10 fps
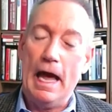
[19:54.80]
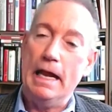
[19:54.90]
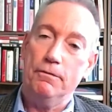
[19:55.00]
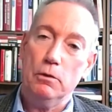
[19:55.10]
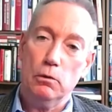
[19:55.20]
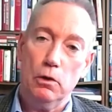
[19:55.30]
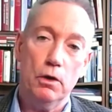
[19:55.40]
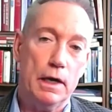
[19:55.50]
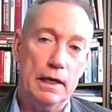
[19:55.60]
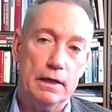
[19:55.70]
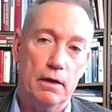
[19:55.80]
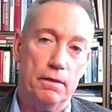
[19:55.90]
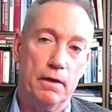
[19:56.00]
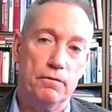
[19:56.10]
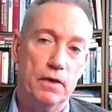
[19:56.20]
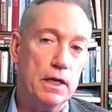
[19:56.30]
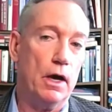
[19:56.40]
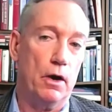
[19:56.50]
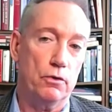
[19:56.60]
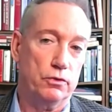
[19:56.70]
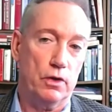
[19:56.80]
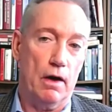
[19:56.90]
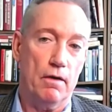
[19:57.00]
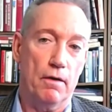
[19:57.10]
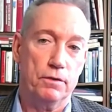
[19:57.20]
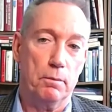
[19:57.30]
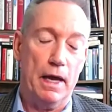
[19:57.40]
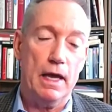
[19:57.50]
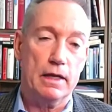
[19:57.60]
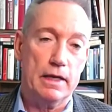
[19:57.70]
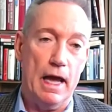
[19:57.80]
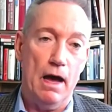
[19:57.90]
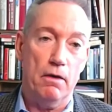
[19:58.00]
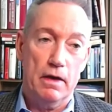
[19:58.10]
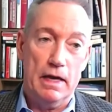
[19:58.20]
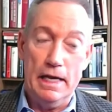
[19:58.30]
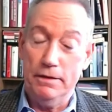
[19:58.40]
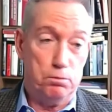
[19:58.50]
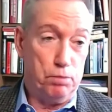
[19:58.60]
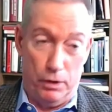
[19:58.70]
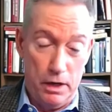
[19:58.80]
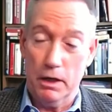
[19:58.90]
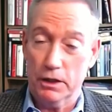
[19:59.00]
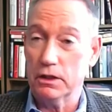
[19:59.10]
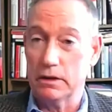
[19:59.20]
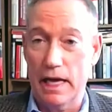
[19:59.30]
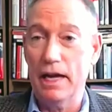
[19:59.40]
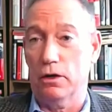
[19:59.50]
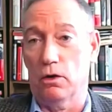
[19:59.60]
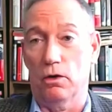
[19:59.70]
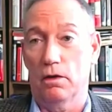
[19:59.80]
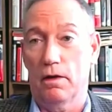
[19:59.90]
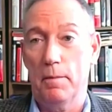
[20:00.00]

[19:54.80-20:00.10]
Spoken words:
And if you look at the videos of the Bay now, it's pretty much identical.